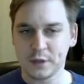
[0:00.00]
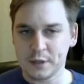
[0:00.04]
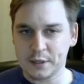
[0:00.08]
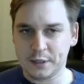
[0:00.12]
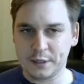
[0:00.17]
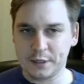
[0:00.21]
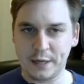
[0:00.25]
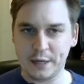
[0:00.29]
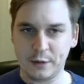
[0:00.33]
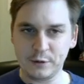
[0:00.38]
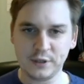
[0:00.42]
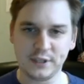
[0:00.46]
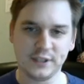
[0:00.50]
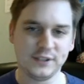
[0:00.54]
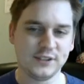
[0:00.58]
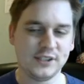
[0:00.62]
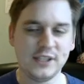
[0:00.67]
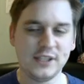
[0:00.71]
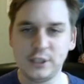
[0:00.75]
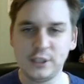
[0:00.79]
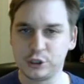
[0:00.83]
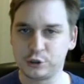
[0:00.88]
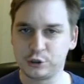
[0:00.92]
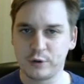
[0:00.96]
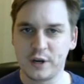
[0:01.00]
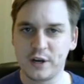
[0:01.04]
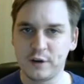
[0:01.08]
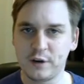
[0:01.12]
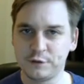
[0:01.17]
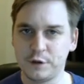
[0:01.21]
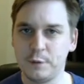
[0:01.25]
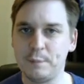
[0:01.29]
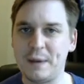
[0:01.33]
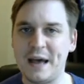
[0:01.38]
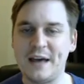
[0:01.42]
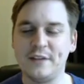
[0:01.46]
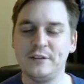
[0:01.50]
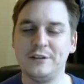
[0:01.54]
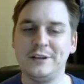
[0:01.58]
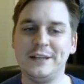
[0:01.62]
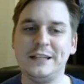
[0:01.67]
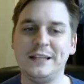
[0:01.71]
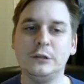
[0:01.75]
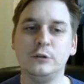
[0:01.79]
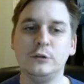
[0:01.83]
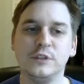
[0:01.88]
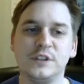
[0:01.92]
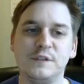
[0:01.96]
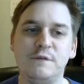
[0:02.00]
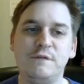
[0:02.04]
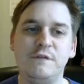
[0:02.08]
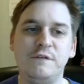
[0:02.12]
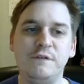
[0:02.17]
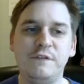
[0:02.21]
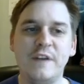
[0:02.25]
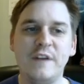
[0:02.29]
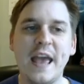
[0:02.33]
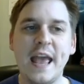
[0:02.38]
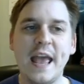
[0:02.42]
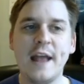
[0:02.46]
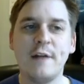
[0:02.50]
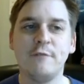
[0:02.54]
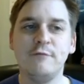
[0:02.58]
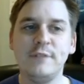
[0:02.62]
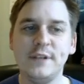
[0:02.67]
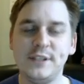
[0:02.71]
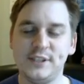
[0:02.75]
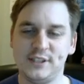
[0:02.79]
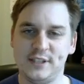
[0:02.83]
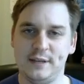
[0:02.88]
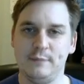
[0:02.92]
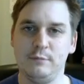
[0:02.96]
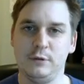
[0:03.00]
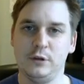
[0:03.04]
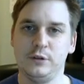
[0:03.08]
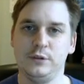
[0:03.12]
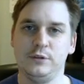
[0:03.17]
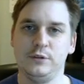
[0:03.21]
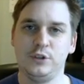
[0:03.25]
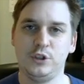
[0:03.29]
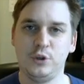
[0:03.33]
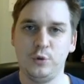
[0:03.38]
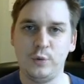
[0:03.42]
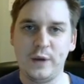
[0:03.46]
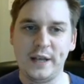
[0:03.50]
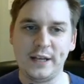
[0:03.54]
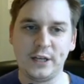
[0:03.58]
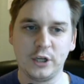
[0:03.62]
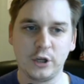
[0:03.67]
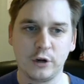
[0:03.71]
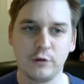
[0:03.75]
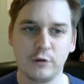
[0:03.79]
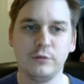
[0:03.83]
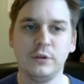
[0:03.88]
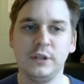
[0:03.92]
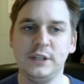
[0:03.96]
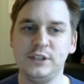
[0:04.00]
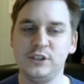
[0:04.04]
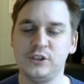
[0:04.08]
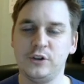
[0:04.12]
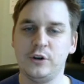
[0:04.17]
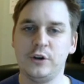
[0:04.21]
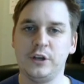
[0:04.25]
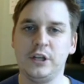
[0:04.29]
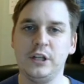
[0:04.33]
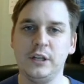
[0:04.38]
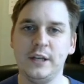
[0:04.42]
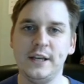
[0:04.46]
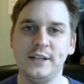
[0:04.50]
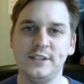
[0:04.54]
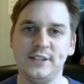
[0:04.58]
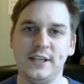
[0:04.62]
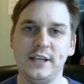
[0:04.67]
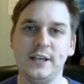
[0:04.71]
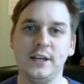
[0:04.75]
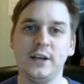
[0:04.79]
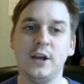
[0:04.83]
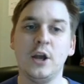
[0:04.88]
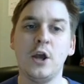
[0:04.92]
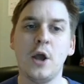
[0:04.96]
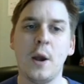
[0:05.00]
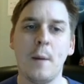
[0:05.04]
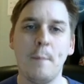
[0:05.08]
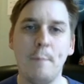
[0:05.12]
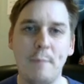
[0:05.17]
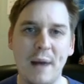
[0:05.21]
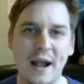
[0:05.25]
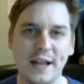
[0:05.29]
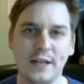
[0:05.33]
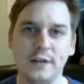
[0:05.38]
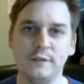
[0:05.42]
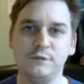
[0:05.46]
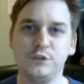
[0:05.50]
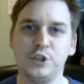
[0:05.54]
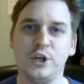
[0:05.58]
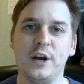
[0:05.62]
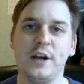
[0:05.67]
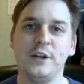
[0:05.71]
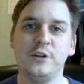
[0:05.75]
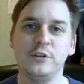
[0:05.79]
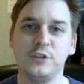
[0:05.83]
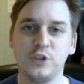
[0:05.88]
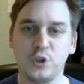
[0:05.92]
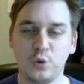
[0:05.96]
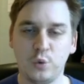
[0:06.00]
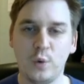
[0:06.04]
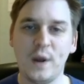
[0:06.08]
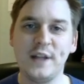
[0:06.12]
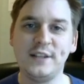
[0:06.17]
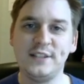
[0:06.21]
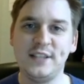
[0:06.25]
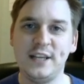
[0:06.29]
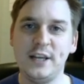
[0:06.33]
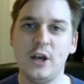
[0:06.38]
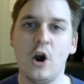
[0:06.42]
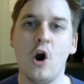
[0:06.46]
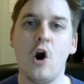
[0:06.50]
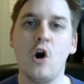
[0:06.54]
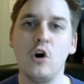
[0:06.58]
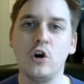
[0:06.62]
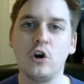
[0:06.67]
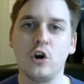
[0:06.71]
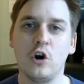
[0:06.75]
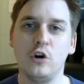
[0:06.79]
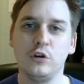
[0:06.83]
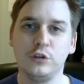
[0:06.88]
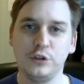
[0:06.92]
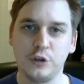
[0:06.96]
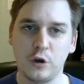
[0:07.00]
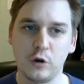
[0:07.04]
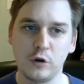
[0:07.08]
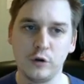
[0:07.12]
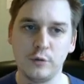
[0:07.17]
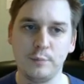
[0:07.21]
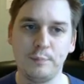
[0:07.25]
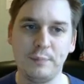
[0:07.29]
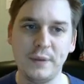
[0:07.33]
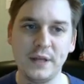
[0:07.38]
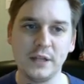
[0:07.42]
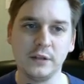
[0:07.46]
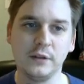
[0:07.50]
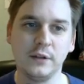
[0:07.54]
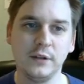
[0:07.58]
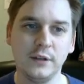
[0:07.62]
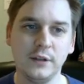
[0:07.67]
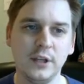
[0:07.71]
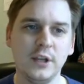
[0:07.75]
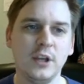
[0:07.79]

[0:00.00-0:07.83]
Now you can see straight off the bat that it looks very similar to a currently circulating Bank of China 20 Hong Kong dollar bill.